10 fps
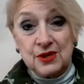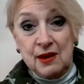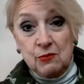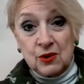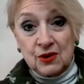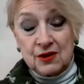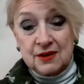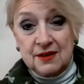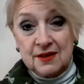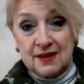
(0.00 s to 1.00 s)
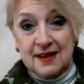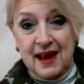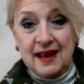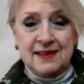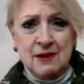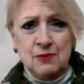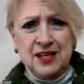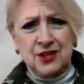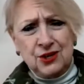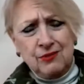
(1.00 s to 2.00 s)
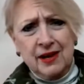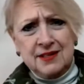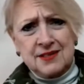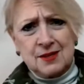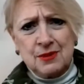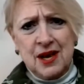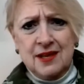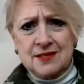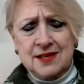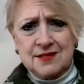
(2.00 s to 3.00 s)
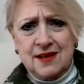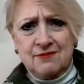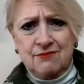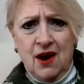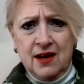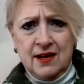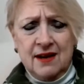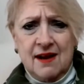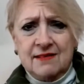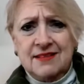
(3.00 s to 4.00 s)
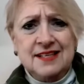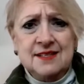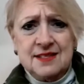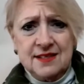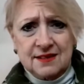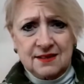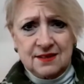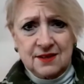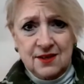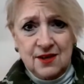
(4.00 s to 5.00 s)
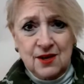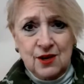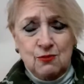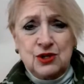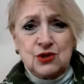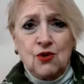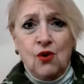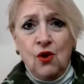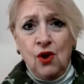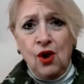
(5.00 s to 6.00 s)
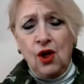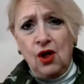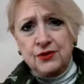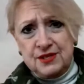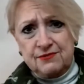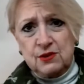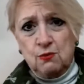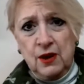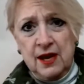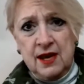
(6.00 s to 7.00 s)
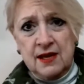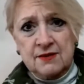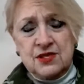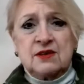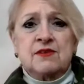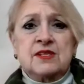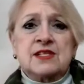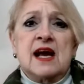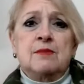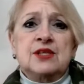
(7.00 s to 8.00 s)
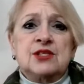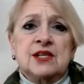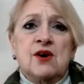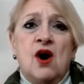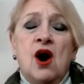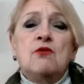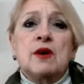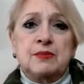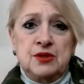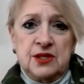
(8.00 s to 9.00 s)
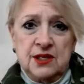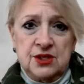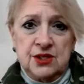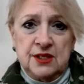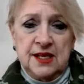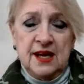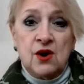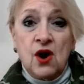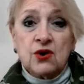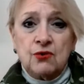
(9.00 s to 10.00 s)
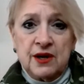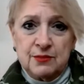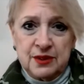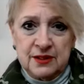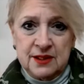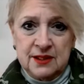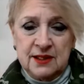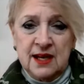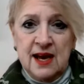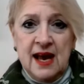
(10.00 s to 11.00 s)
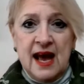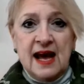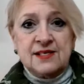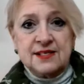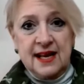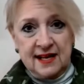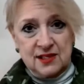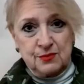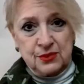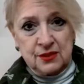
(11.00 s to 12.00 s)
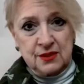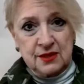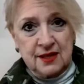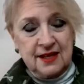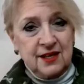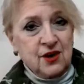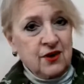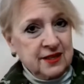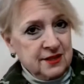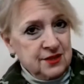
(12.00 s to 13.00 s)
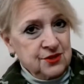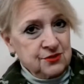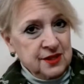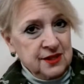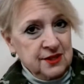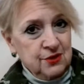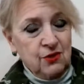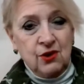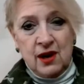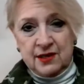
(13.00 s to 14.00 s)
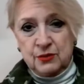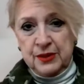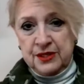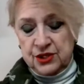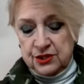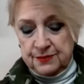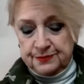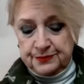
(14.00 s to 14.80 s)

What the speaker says: network. And then we curated some content on Friday on LinkedIn, which are all different ways of establishing our reputation and our credibility as an expert in our industry or occupation.